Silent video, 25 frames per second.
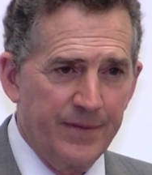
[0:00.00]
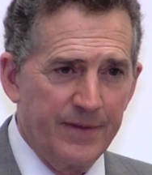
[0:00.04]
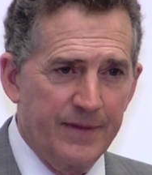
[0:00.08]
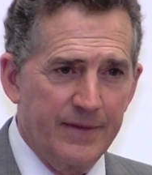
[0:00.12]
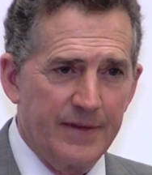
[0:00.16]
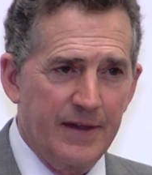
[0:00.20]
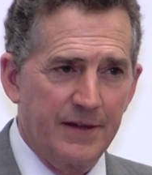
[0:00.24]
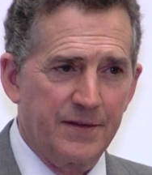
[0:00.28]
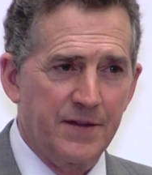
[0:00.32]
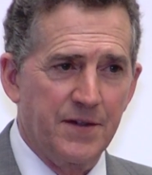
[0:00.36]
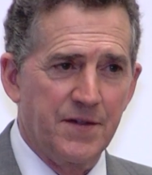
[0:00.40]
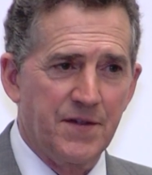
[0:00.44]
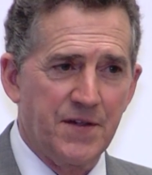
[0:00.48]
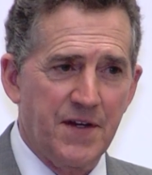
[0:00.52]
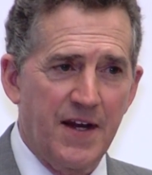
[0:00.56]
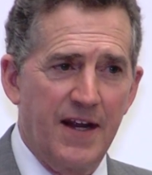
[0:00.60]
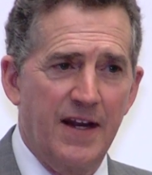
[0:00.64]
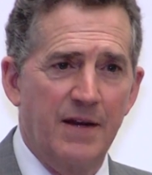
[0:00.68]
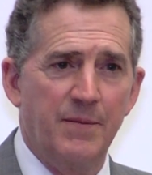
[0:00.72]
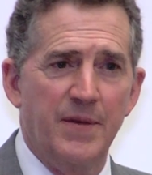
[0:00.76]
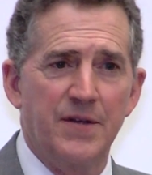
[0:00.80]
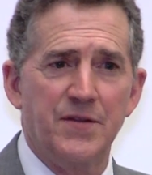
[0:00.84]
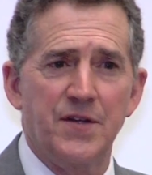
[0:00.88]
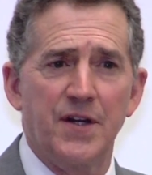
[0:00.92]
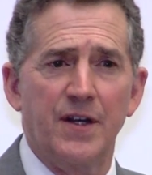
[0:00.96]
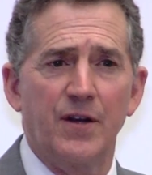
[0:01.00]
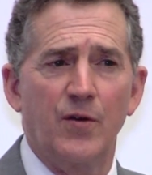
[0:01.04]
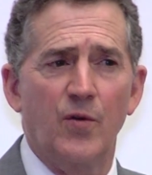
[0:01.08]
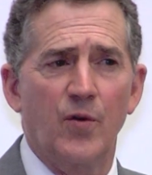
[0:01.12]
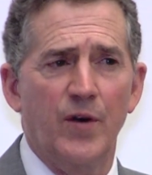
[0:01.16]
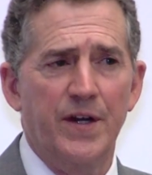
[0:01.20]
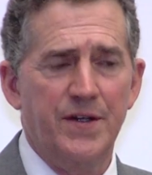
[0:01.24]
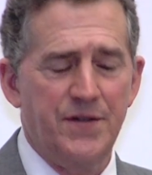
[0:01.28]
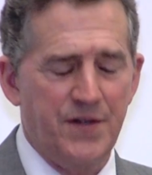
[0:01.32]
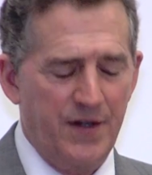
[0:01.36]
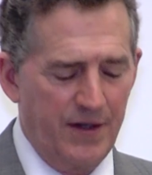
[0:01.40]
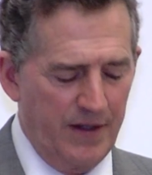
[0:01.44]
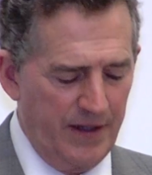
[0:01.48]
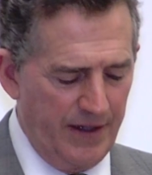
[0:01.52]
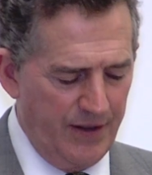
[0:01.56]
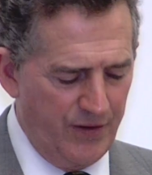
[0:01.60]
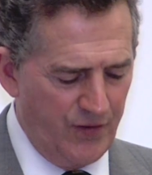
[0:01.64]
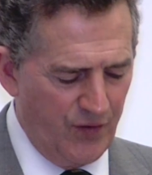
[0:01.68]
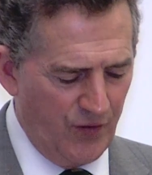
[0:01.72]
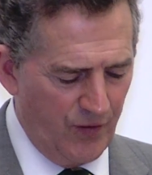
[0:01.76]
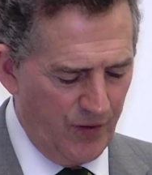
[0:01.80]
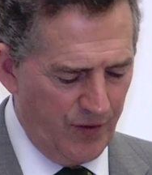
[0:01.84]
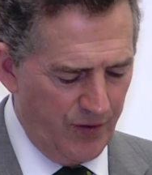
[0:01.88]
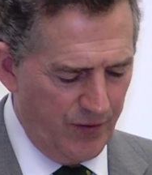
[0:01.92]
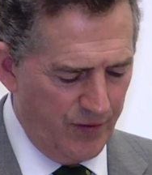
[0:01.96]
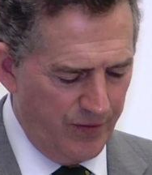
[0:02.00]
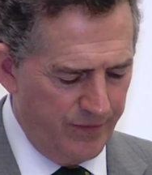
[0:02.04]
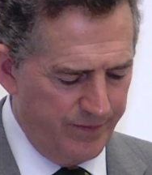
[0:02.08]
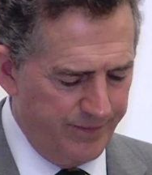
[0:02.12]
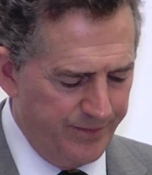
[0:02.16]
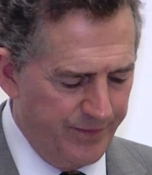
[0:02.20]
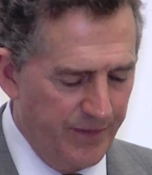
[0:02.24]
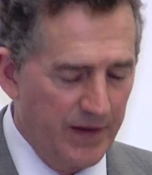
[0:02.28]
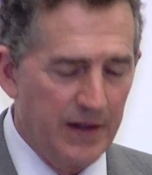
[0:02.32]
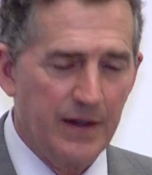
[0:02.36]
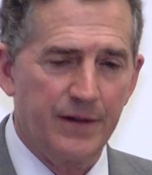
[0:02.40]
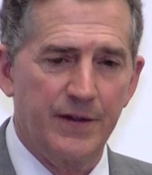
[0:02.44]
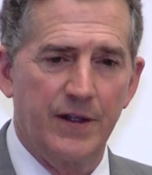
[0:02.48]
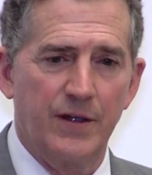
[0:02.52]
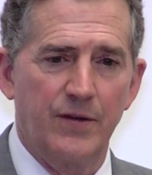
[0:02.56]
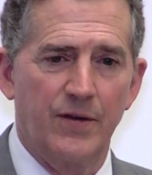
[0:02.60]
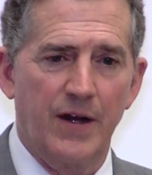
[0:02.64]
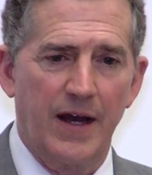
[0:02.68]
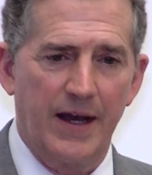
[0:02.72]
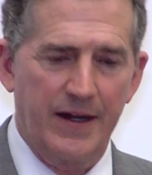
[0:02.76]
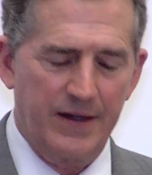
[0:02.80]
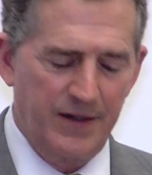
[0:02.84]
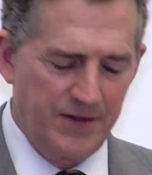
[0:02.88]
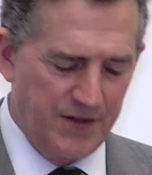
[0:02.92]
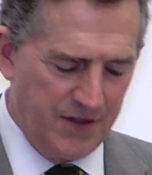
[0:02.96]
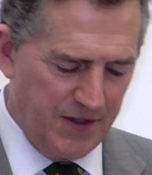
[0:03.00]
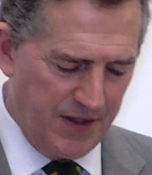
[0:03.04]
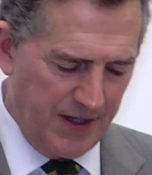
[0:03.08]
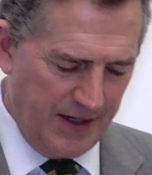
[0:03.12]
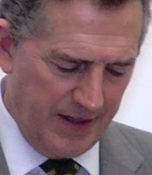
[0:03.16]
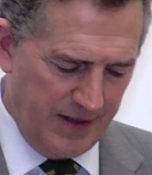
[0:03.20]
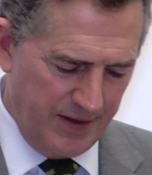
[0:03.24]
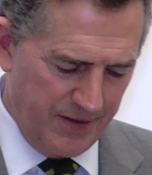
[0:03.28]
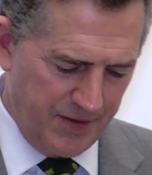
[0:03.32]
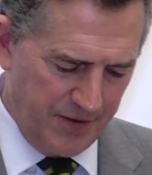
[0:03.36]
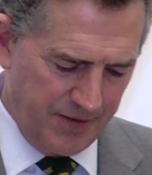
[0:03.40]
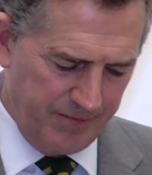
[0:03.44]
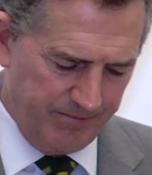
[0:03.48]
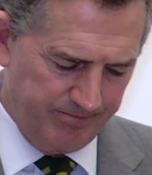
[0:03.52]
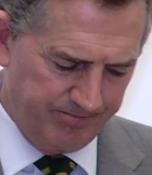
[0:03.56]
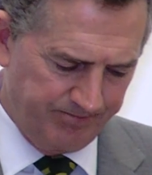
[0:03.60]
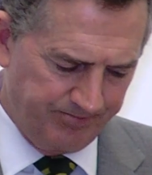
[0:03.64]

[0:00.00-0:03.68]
that the same is increasingly true in the United States.